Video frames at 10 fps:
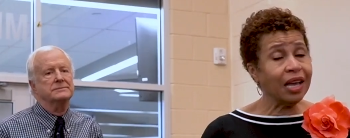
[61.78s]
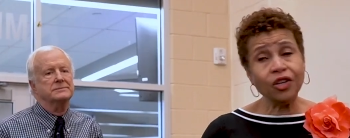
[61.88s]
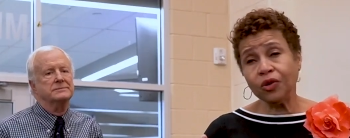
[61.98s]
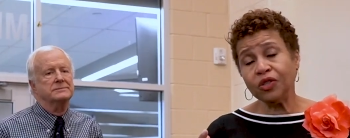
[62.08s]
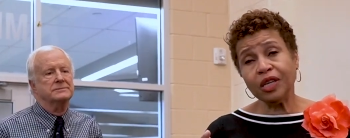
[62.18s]

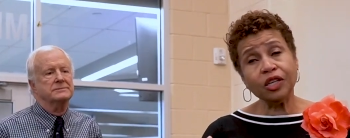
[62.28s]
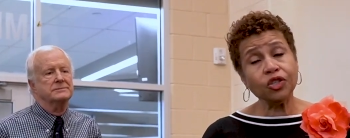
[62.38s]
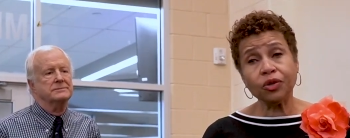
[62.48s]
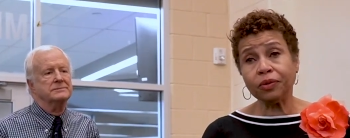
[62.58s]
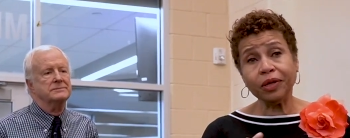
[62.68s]
Speaker 1: And UC
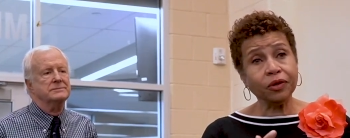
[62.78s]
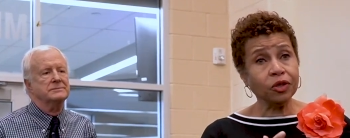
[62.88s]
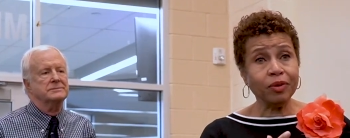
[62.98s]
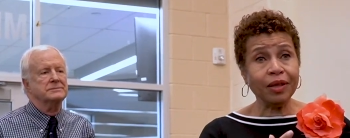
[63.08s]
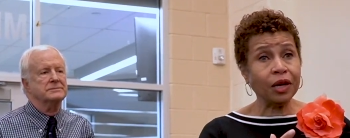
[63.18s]
is thrilled
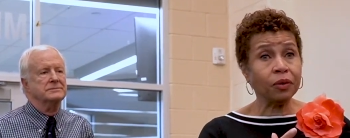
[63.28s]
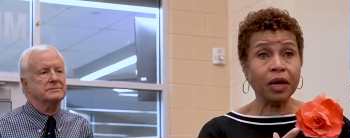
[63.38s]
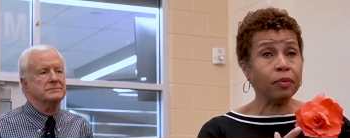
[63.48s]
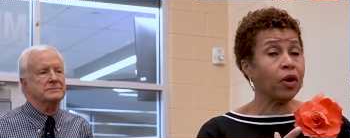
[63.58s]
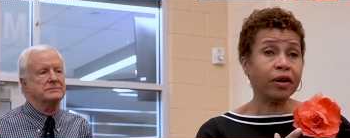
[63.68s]
to be that
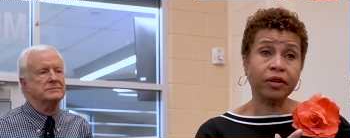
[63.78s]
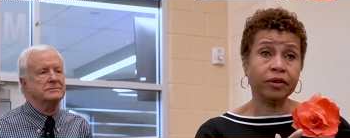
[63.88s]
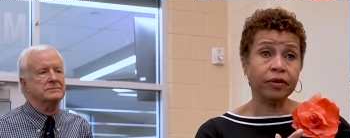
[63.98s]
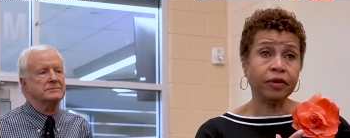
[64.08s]
great partner.